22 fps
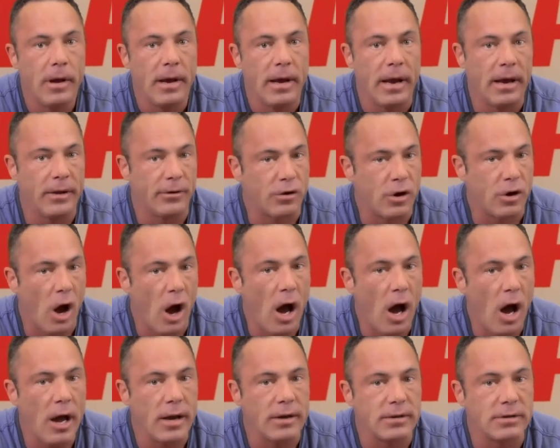is
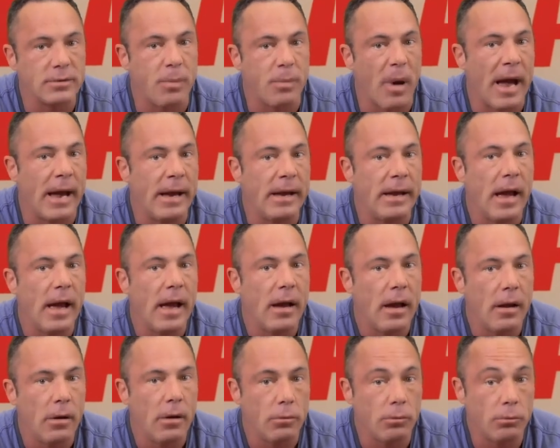caused by
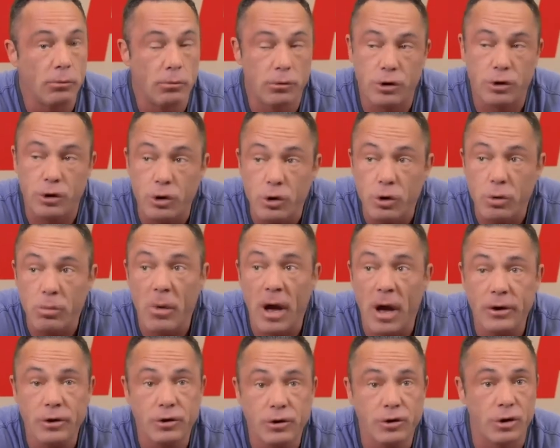too
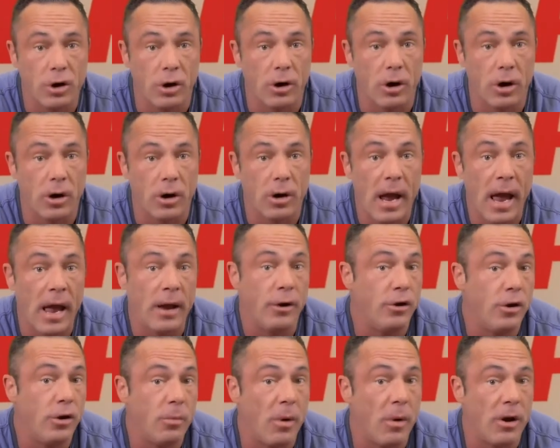much sugar
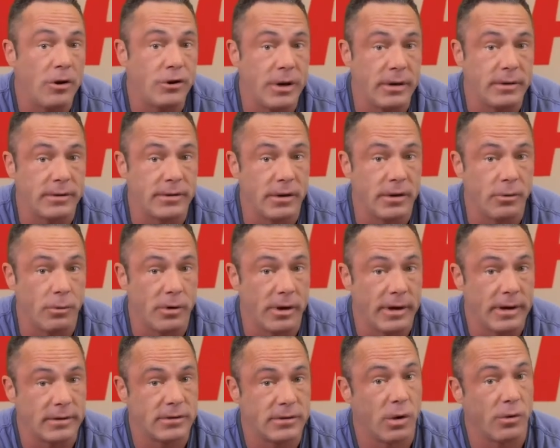and too much insulin
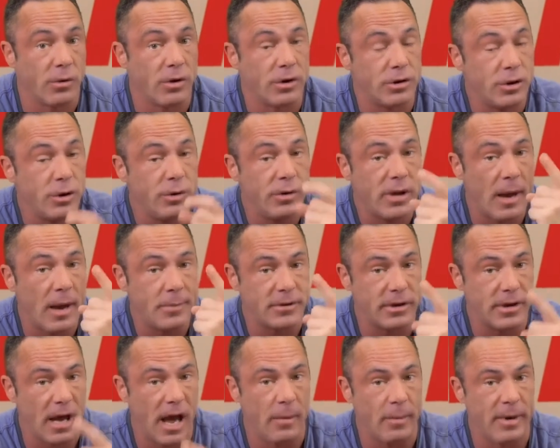release. So there's 2 types
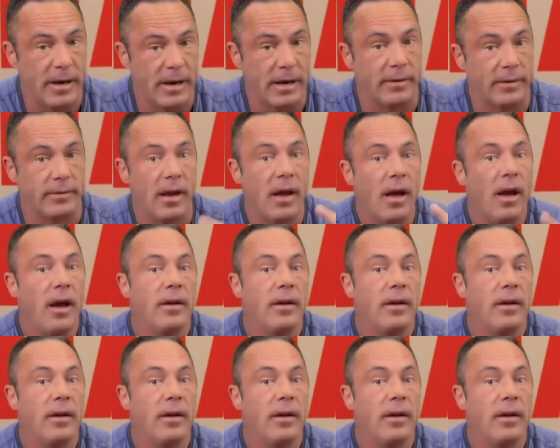of diabetes.